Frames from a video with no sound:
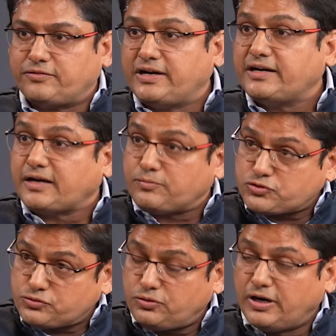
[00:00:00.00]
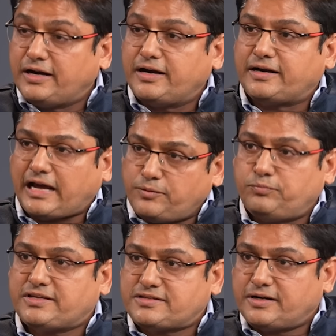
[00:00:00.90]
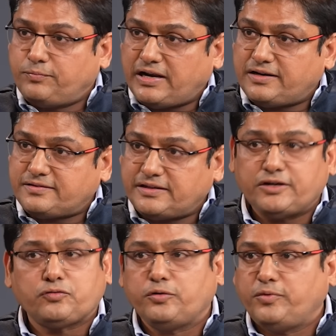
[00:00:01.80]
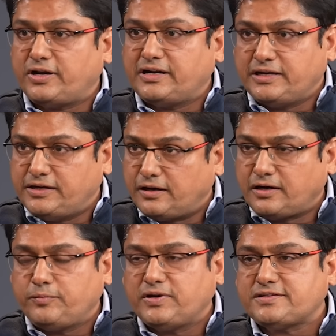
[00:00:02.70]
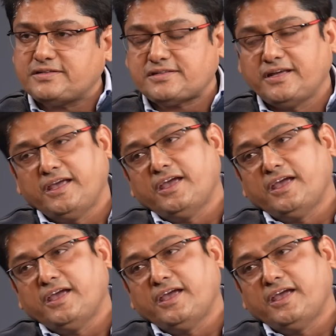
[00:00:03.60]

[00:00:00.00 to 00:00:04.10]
When it comes to time-based rebalancing, it could be on an yearly basis.